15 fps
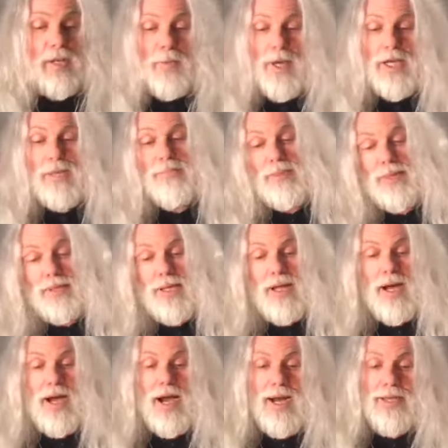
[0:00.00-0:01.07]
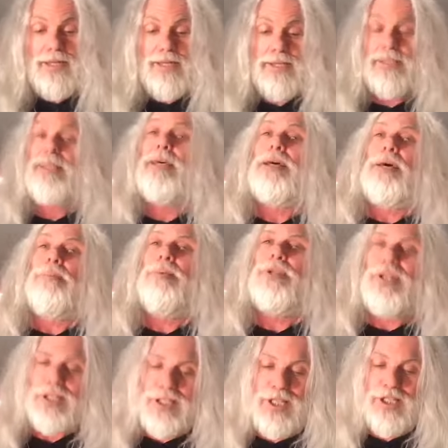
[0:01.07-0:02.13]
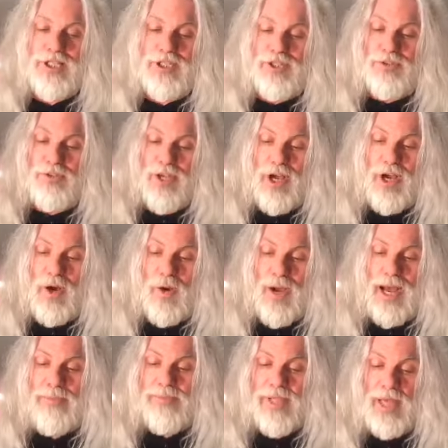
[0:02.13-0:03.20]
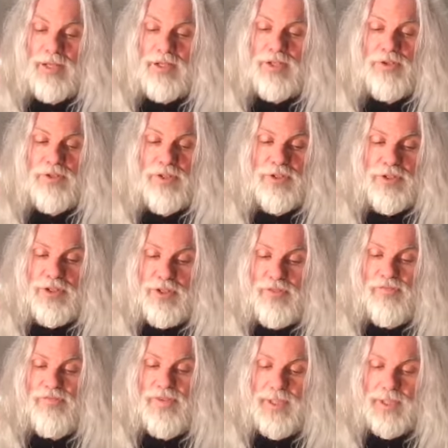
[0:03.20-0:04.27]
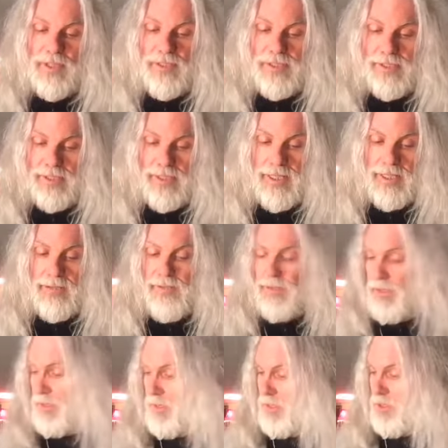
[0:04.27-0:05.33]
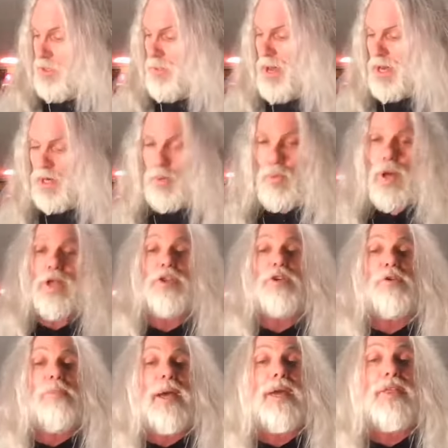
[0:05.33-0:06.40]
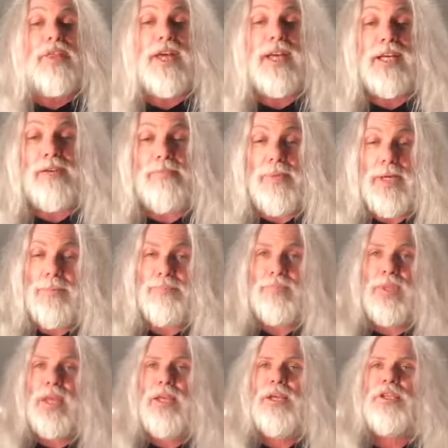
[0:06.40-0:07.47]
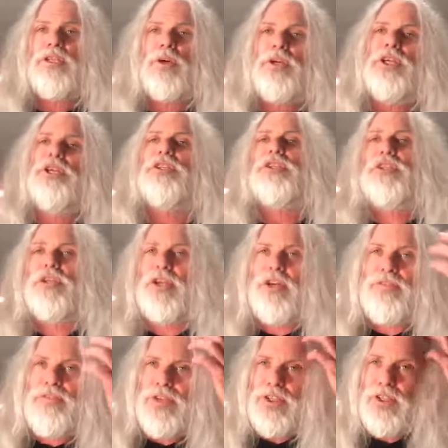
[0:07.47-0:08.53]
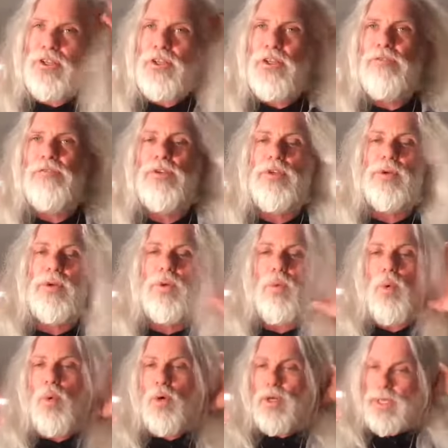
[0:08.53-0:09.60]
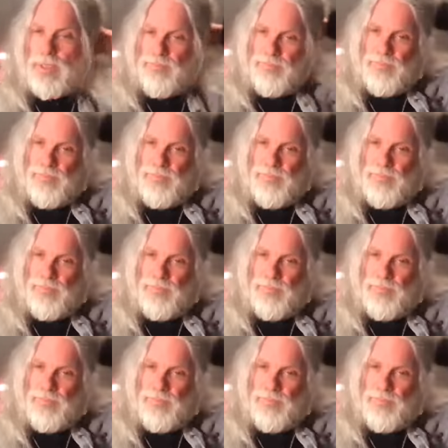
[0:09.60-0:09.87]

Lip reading: way to build an audience, but at least you know I'm telling you the truth fearlessly, no matter what you may think of me. So here's your official viewer warning.